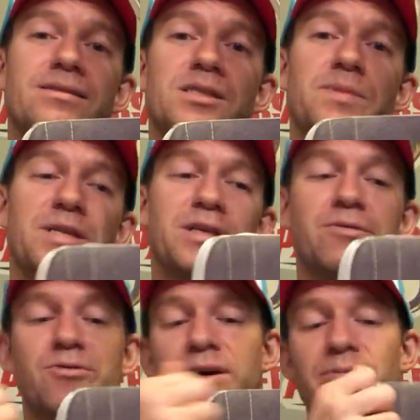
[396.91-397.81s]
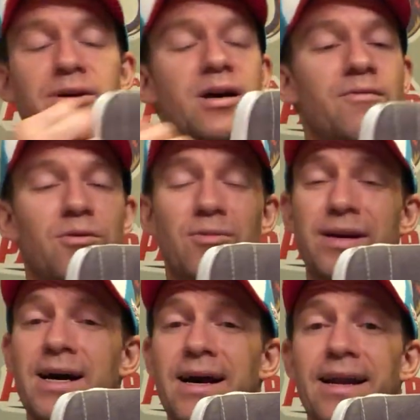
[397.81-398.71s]
and especially trying to recover and
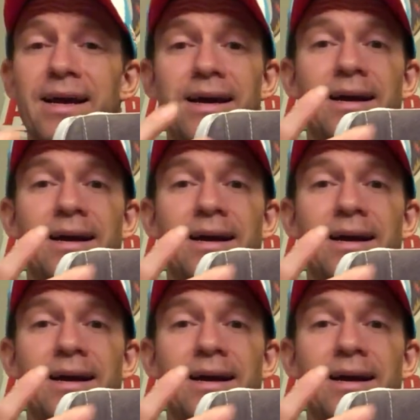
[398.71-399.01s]
whatnot.